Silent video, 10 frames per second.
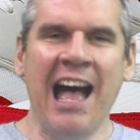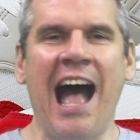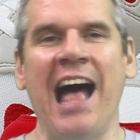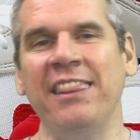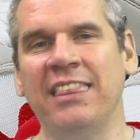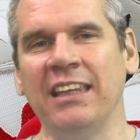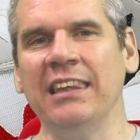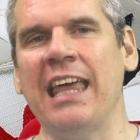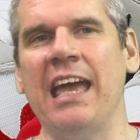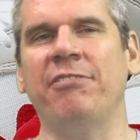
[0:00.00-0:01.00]
and the
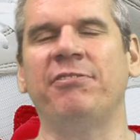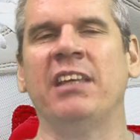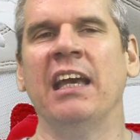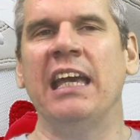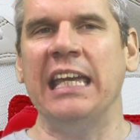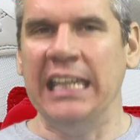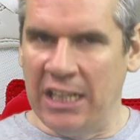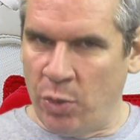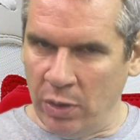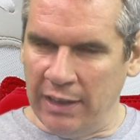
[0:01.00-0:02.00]
left
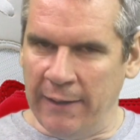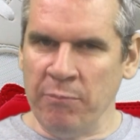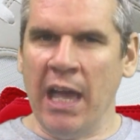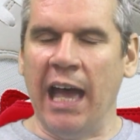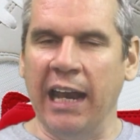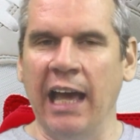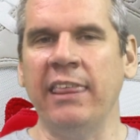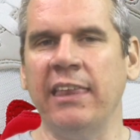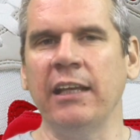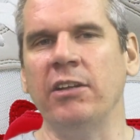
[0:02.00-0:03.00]
equally. And I
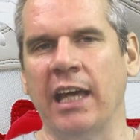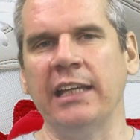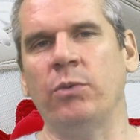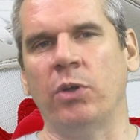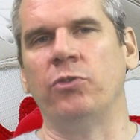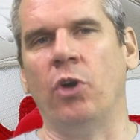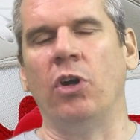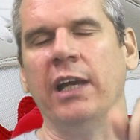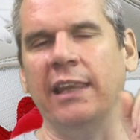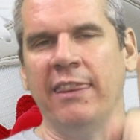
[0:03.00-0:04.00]
think Nike were
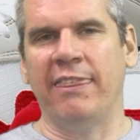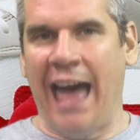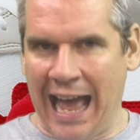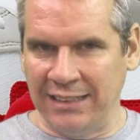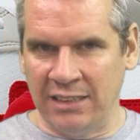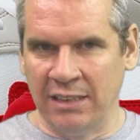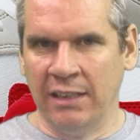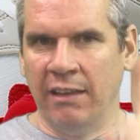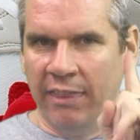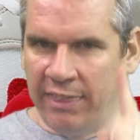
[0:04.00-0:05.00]
wrong in that.
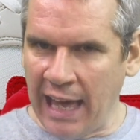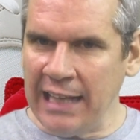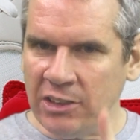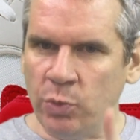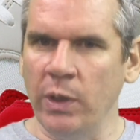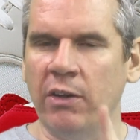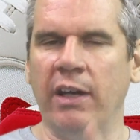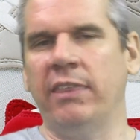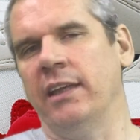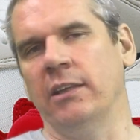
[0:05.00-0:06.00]
That's where I
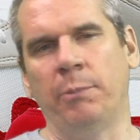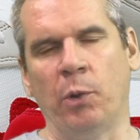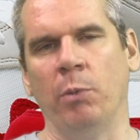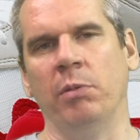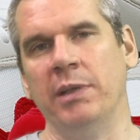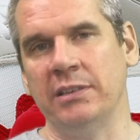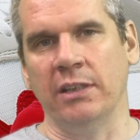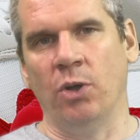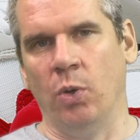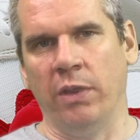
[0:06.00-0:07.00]
think the problem is in
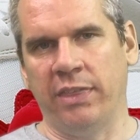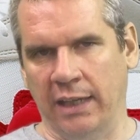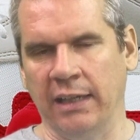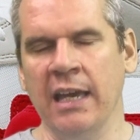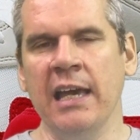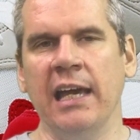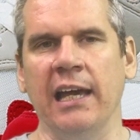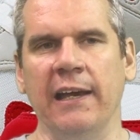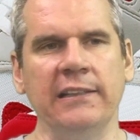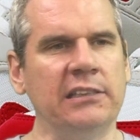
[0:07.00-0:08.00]
the whole thing,
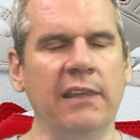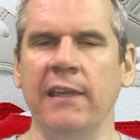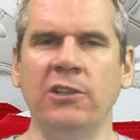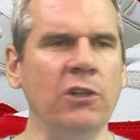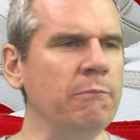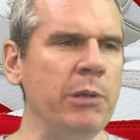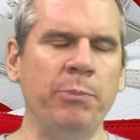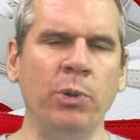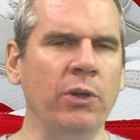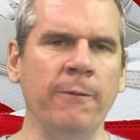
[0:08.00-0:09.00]
is that they shouldn't be
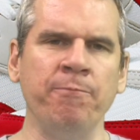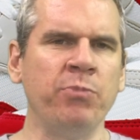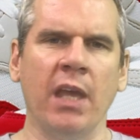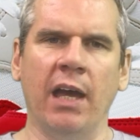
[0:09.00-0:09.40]
putting